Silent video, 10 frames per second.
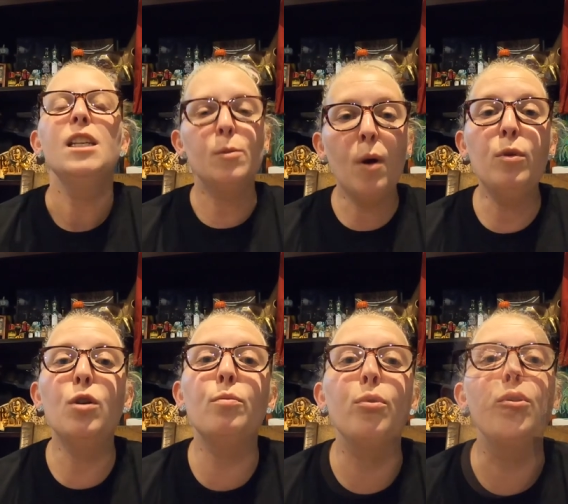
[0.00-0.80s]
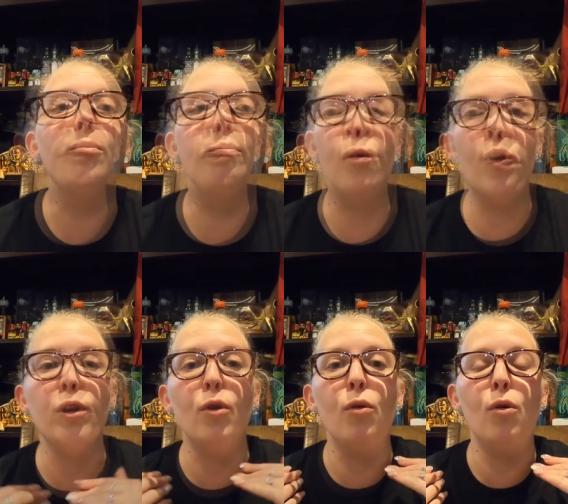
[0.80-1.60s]
Spellbook and Broom, for
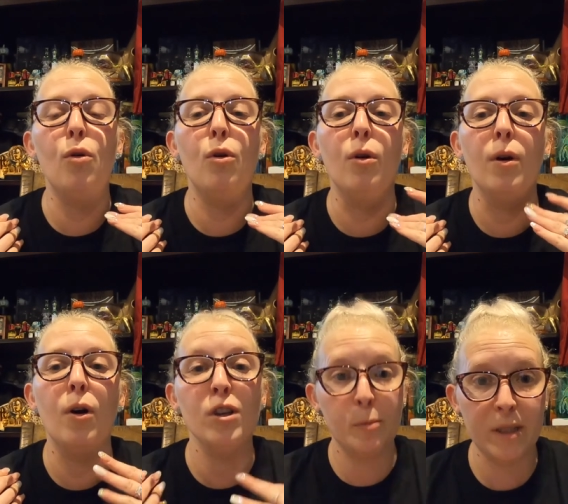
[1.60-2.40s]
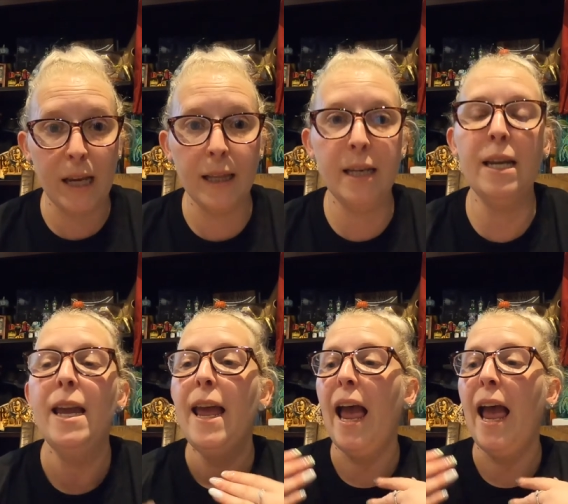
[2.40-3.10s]
your hospitality